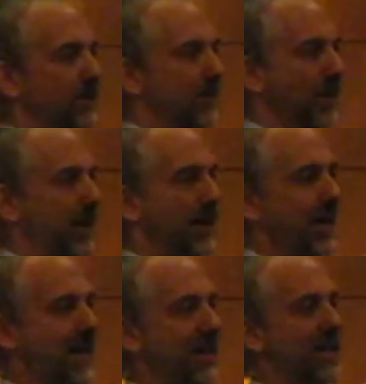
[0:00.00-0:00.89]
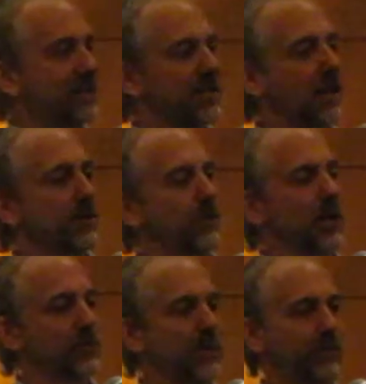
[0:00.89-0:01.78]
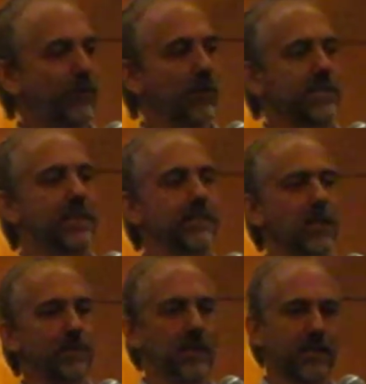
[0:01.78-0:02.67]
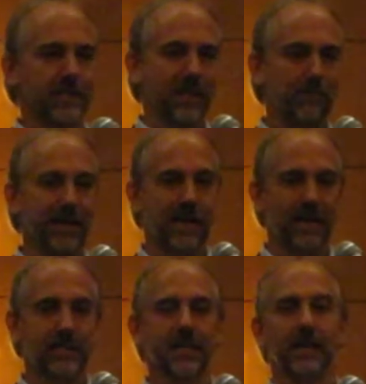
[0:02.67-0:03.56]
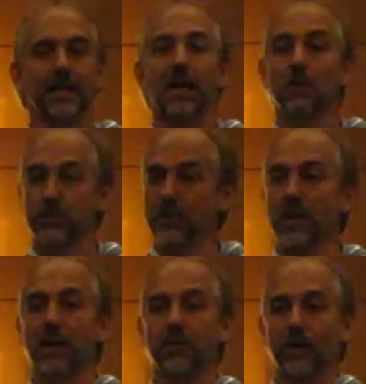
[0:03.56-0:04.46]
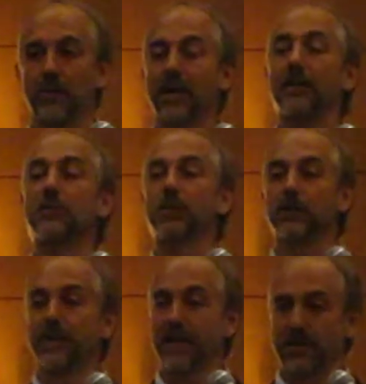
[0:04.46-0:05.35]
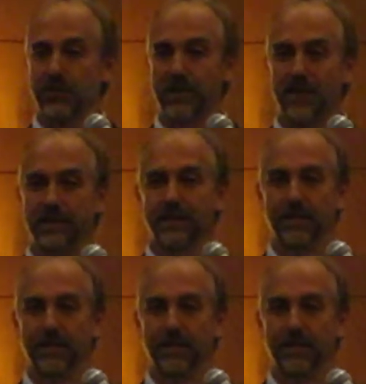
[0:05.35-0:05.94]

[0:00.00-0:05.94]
But I had a NASA doctor when I was about 14 tell me because I had bad eyesight, I was not going to be eligible to be an astronaut.